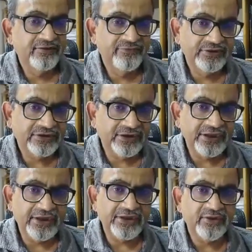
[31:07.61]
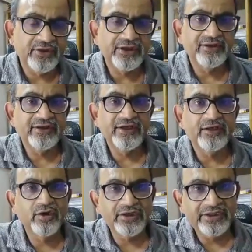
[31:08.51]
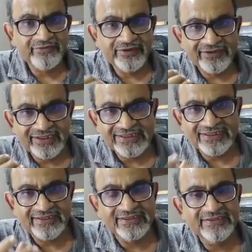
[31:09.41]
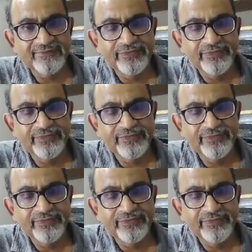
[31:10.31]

with clear urine and not even red cells,